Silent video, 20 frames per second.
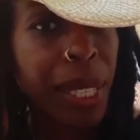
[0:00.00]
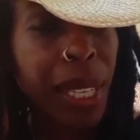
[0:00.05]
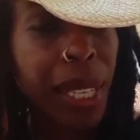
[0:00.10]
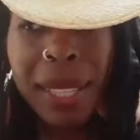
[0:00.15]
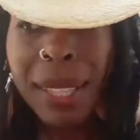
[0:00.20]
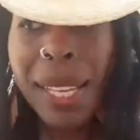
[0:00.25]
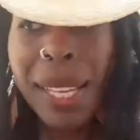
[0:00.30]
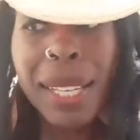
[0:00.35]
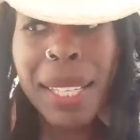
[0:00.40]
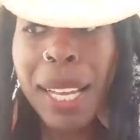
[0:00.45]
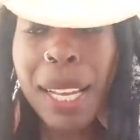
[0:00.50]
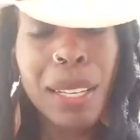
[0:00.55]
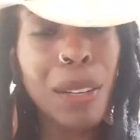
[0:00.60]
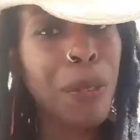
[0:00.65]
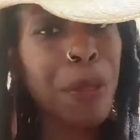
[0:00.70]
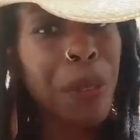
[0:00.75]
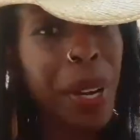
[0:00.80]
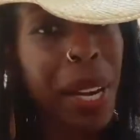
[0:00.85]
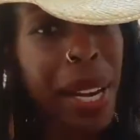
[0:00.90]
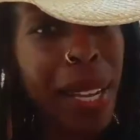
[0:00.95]
They're not
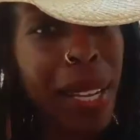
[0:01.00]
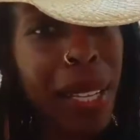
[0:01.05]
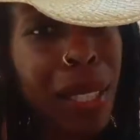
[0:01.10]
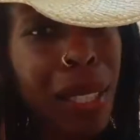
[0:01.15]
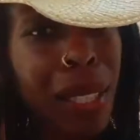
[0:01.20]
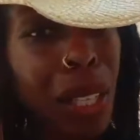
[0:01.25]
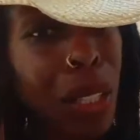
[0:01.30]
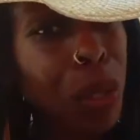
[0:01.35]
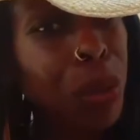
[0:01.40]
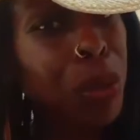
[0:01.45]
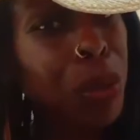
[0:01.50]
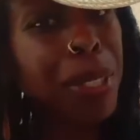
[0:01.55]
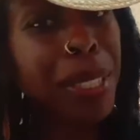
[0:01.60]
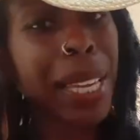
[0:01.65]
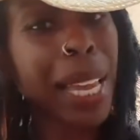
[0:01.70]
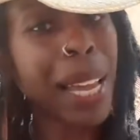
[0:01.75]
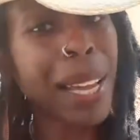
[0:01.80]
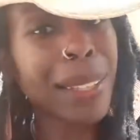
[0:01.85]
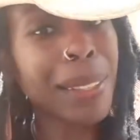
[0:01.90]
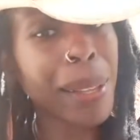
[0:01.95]
afraid. You
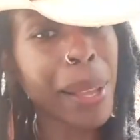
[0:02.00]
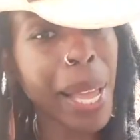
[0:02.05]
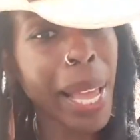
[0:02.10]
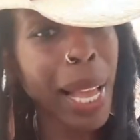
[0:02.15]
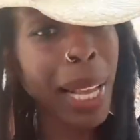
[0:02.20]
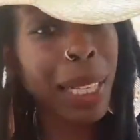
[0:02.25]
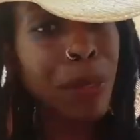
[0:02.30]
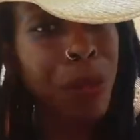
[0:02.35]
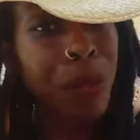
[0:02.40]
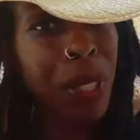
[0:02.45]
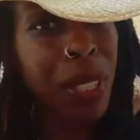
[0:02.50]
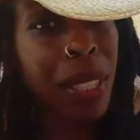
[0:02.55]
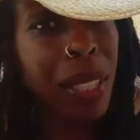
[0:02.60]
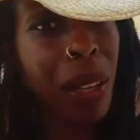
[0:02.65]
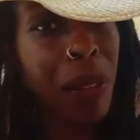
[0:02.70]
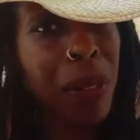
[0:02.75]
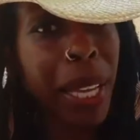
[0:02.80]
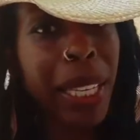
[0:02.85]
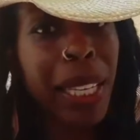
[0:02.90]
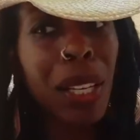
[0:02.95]
scared to ask for
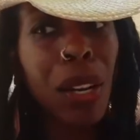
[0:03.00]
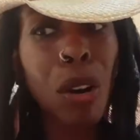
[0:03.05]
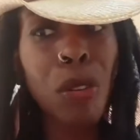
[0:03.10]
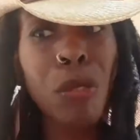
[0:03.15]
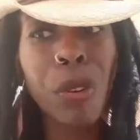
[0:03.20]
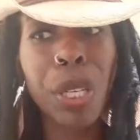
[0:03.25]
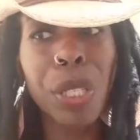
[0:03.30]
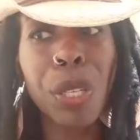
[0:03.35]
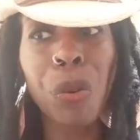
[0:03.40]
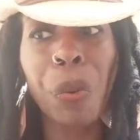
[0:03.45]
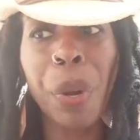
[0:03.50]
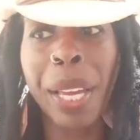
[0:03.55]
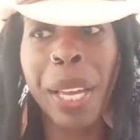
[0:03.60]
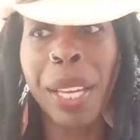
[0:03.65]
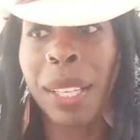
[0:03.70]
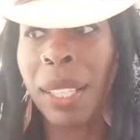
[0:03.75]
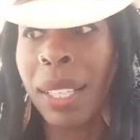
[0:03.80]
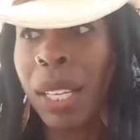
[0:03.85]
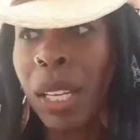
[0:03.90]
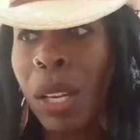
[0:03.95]
stuff like you gonna run away.
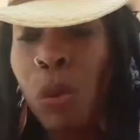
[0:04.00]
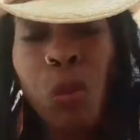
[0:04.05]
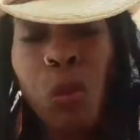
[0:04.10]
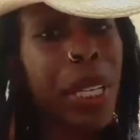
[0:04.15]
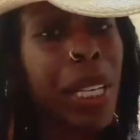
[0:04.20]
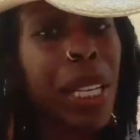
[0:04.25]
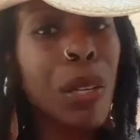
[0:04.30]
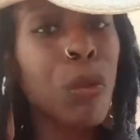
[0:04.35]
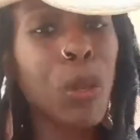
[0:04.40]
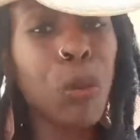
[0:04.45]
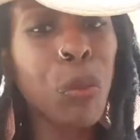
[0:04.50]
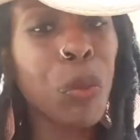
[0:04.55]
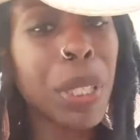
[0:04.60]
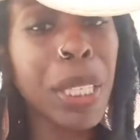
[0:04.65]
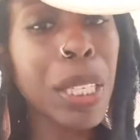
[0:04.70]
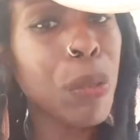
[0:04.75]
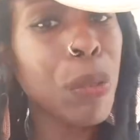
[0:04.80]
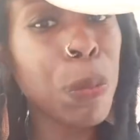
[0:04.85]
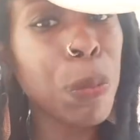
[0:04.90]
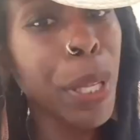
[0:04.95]
When he
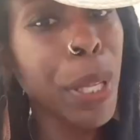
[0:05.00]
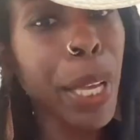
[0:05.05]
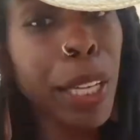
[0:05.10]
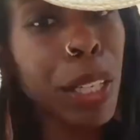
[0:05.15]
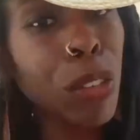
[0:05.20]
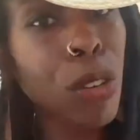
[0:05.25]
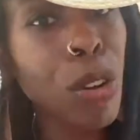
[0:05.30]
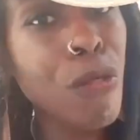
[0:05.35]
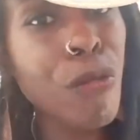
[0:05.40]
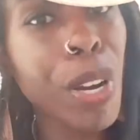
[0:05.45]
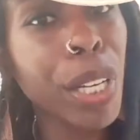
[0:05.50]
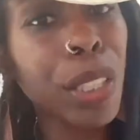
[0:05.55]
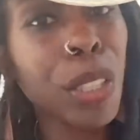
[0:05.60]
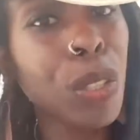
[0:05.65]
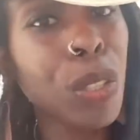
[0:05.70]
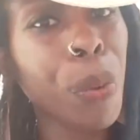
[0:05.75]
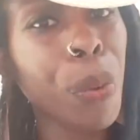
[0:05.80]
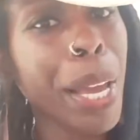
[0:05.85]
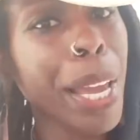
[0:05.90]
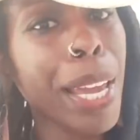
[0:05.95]
was planning on
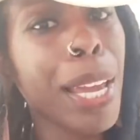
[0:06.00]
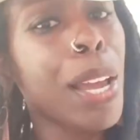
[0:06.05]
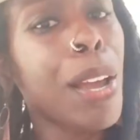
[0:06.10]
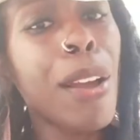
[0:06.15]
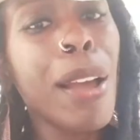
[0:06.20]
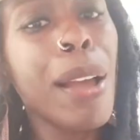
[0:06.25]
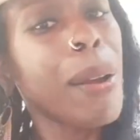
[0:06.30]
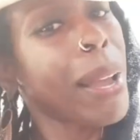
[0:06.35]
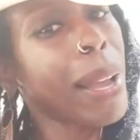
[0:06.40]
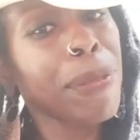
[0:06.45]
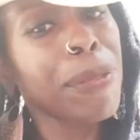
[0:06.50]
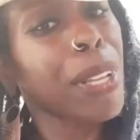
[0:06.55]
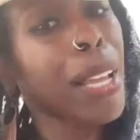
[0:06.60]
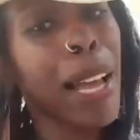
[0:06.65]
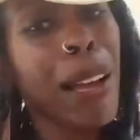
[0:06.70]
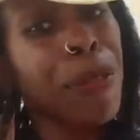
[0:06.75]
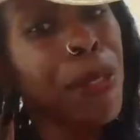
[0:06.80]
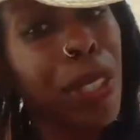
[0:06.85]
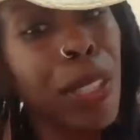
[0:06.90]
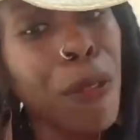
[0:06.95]
running away,
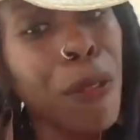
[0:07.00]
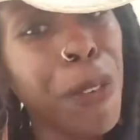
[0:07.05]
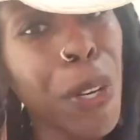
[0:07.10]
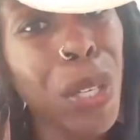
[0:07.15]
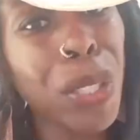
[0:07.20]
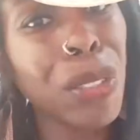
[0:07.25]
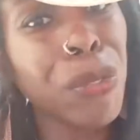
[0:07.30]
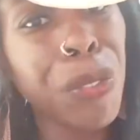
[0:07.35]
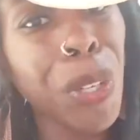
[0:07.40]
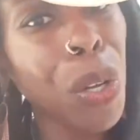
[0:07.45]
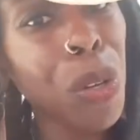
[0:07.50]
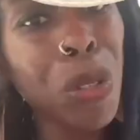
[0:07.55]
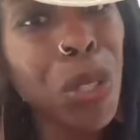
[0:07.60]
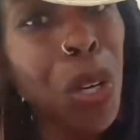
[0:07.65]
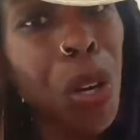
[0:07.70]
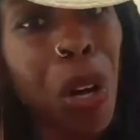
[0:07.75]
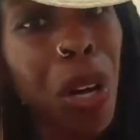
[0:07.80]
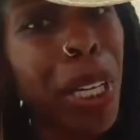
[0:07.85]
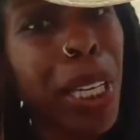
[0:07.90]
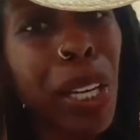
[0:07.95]
after the first phone
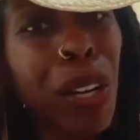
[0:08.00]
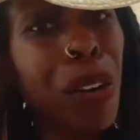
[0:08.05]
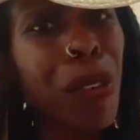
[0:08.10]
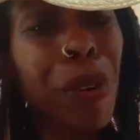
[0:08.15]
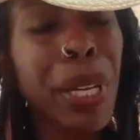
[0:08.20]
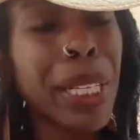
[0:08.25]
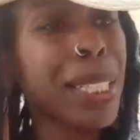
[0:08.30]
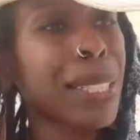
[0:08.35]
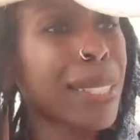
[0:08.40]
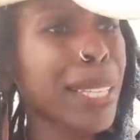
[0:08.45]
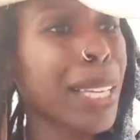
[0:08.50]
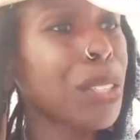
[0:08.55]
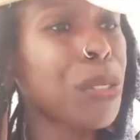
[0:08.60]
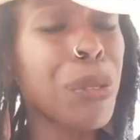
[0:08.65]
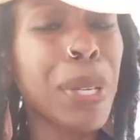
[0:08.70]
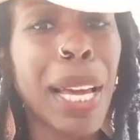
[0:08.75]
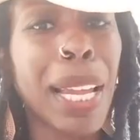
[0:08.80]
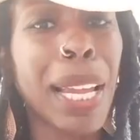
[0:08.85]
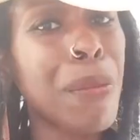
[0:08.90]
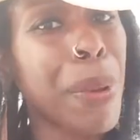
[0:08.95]
call, he already said you
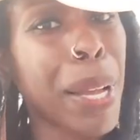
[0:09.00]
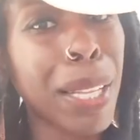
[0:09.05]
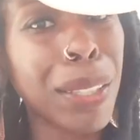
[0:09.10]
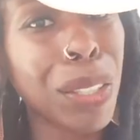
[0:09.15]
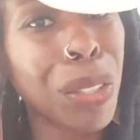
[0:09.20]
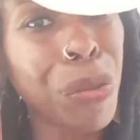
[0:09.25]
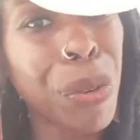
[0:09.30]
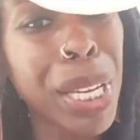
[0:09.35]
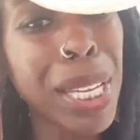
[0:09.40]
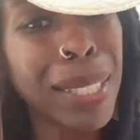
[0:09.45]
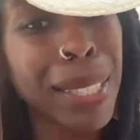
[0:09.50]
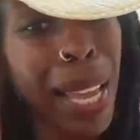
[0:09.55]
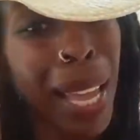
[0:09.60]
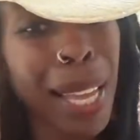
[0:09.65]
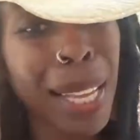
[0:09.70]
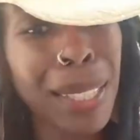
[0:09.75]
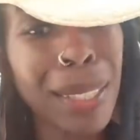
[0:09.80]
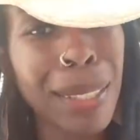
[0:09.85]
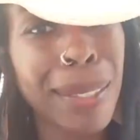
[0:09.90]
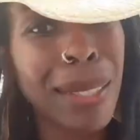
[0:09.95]
got about 3 dates.